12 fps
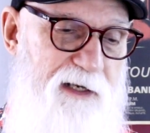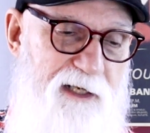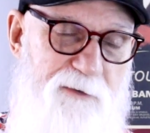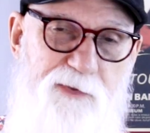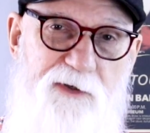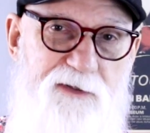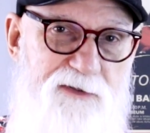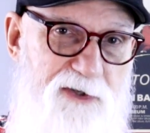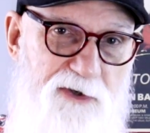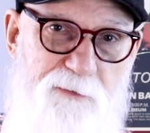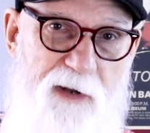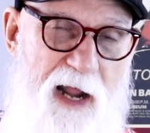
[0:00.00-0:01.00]
I can put
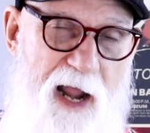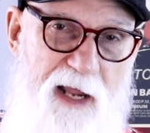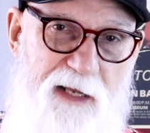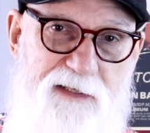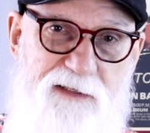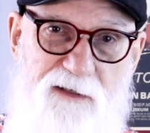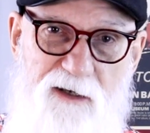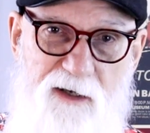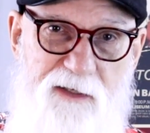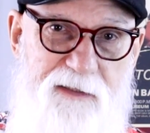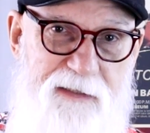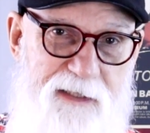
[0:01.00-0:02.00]
2 bags
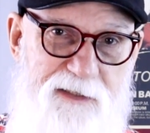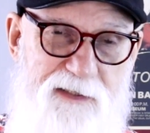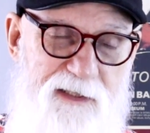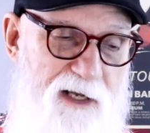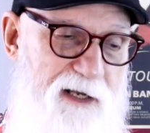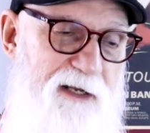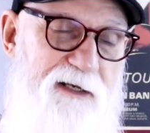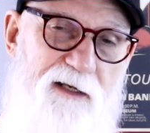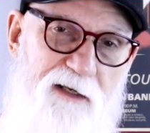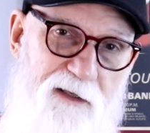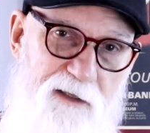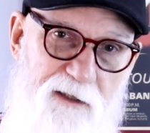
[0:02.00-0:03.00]
on each side,
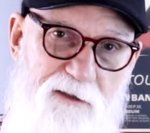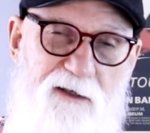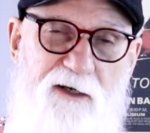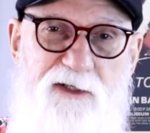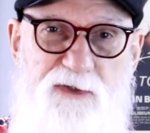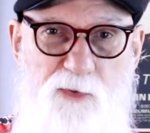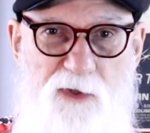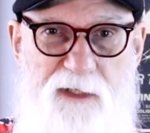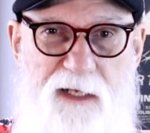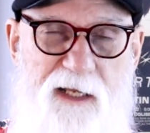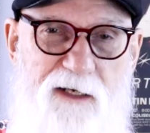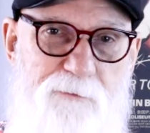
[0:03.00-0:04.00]
a large one
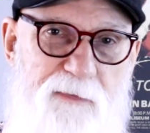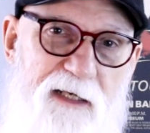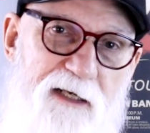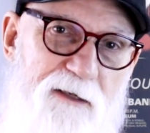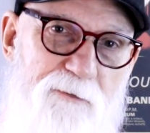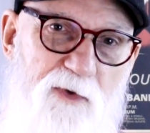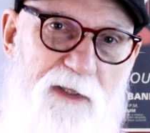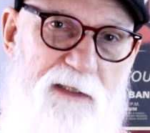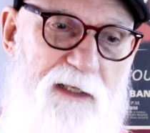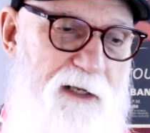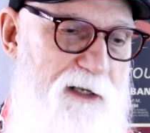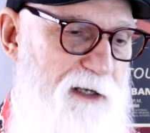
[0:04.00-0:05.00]
and a medium
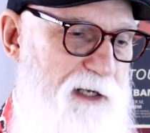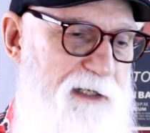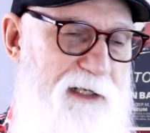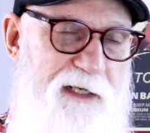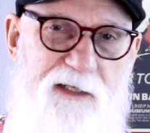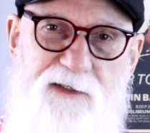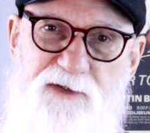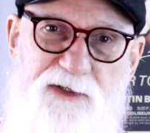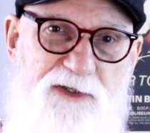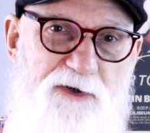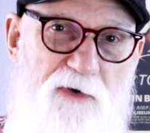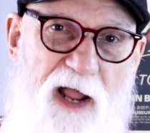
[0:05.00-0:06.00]
one, and again,
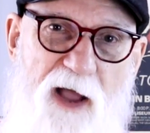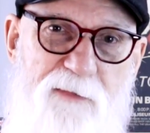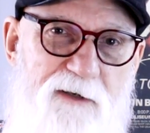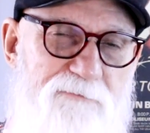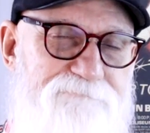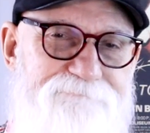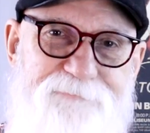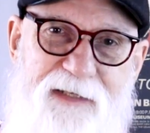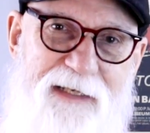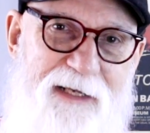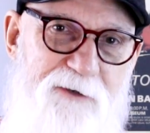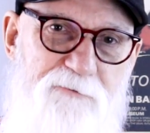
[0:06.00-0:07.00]
just grab them
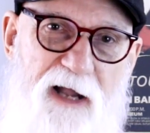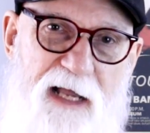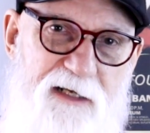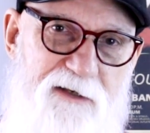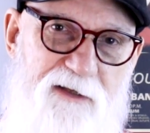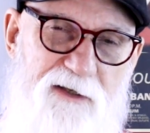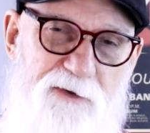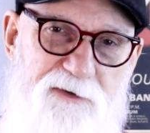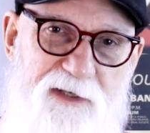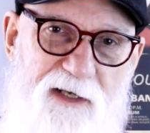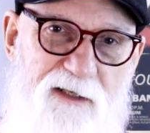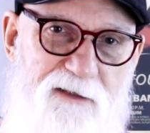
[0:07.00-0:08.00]
and head right into the
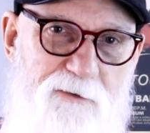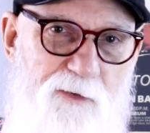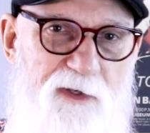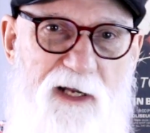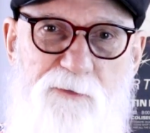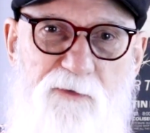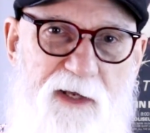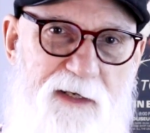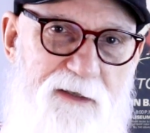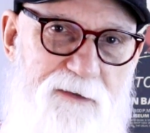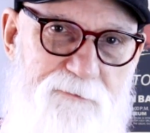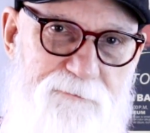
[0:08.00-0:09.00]
hotel when I'm ready.